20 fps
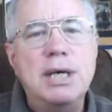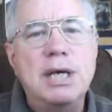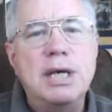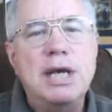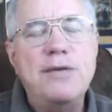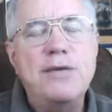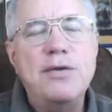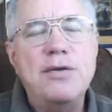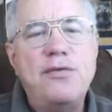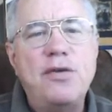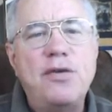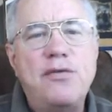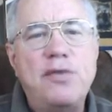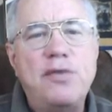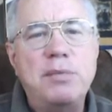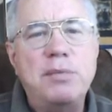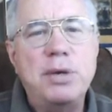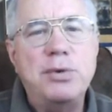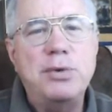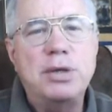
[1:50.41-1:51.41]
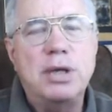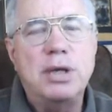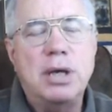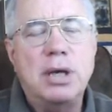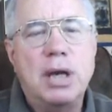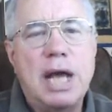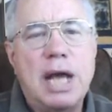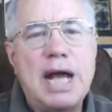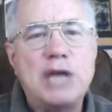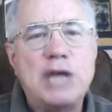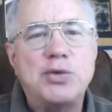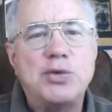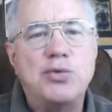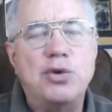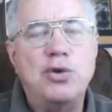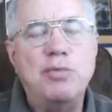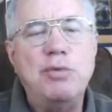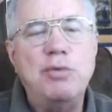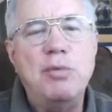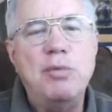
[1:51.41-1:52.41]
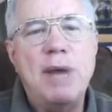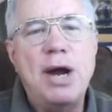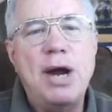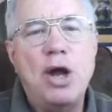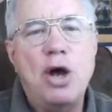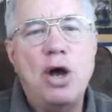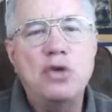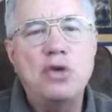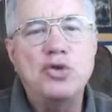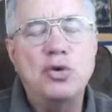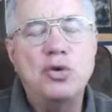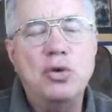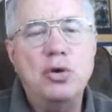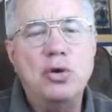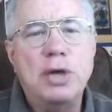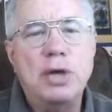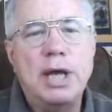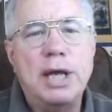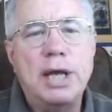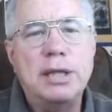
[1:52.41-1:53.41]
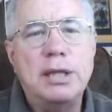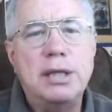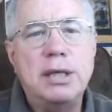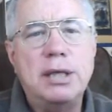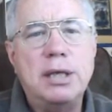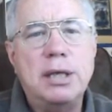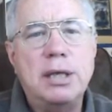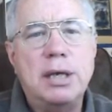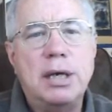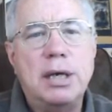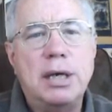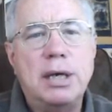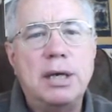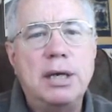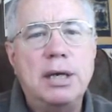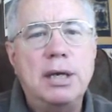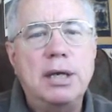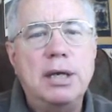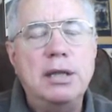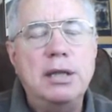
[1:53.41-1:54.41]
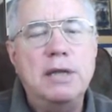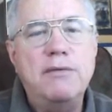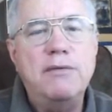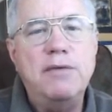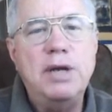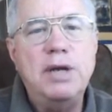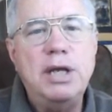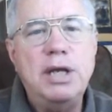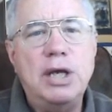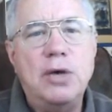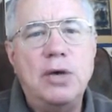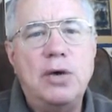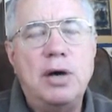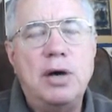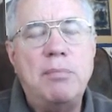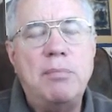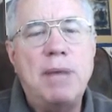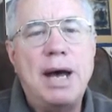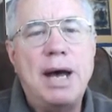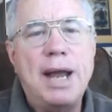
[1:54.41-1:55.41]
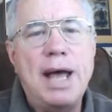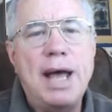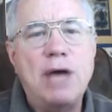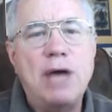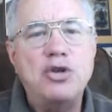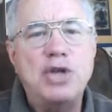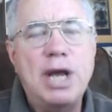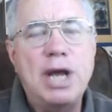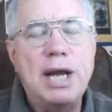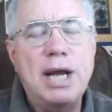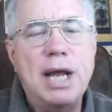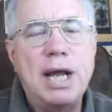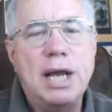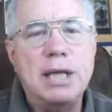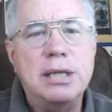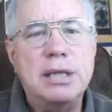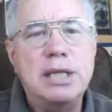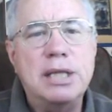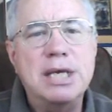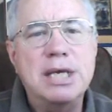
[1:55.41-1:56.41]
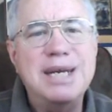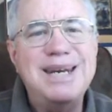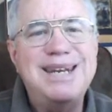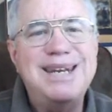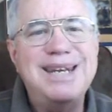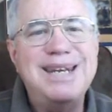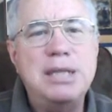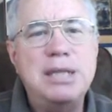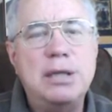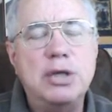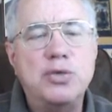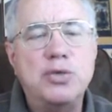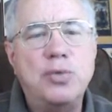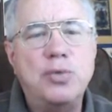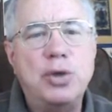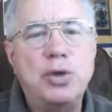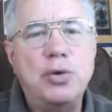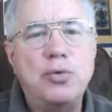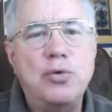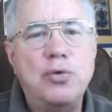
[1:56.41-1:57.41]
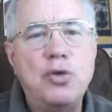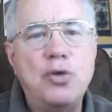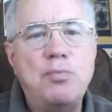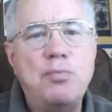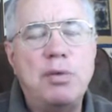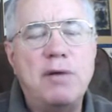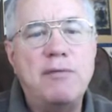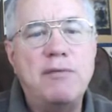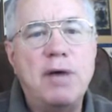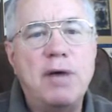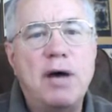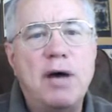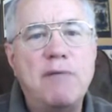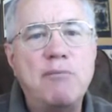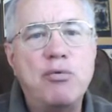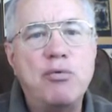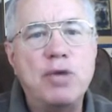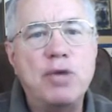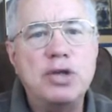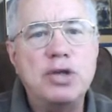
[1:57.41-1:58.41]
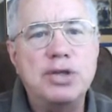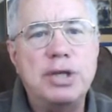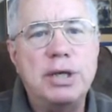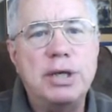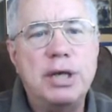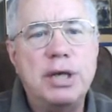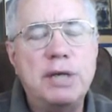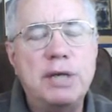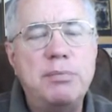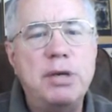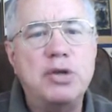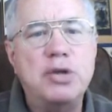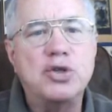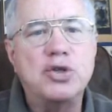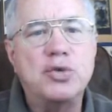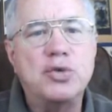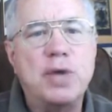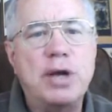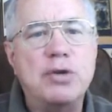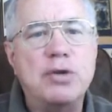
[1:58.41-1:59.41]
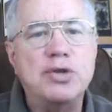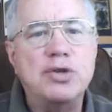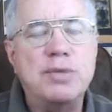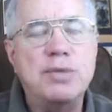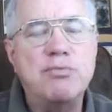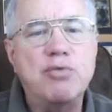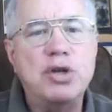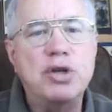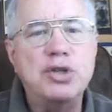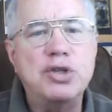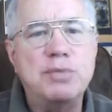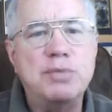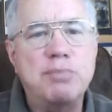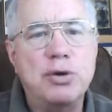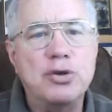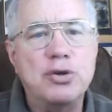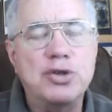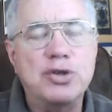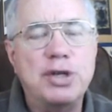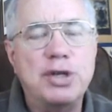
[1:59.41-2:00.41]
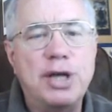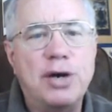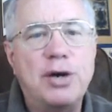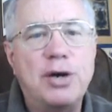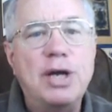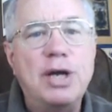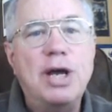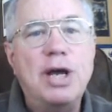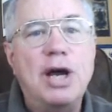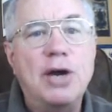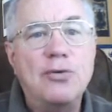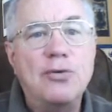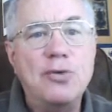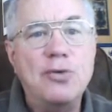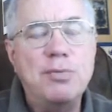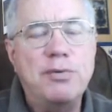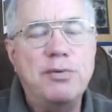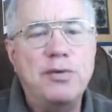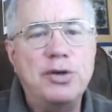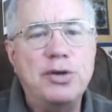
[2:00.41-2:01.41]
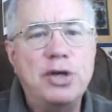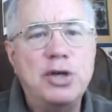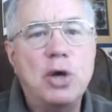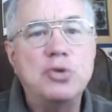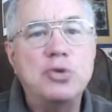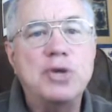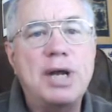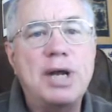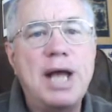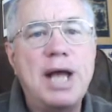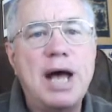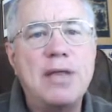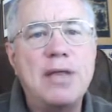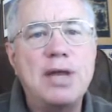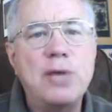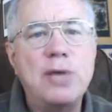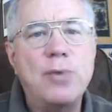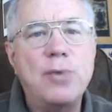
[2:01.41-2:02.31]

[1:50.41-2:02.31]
Even if you're familiar with the classroom, you might also look at the video about how Jane Elliott then did this with a group of prison administrators and prison personnel, a group of adults, and how they